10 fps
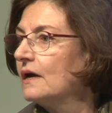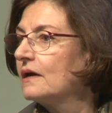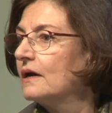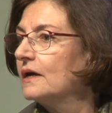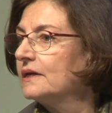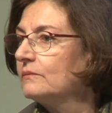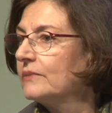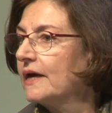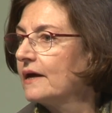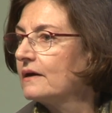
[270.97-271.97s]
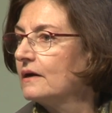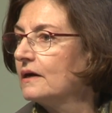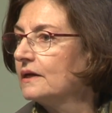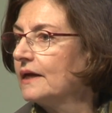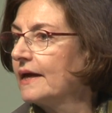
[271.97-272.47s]
cutting back
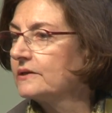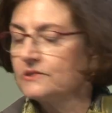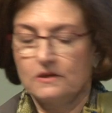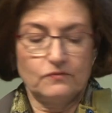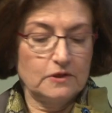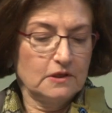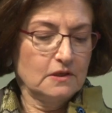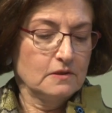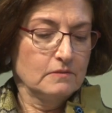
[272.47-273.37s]
on activity,